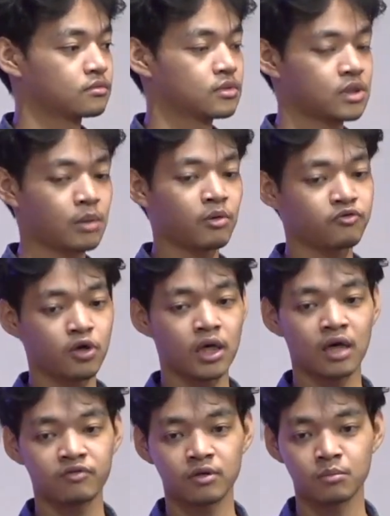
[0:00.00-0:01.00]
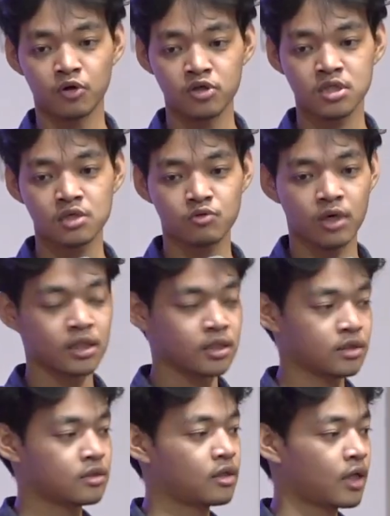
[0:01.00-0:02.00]
Some of you are laughing because that's what I
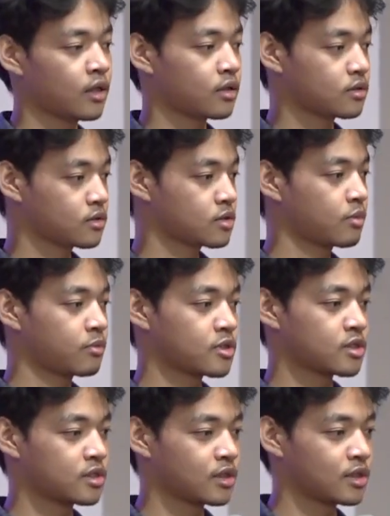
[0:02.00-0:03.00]
did. You're right, these people sitting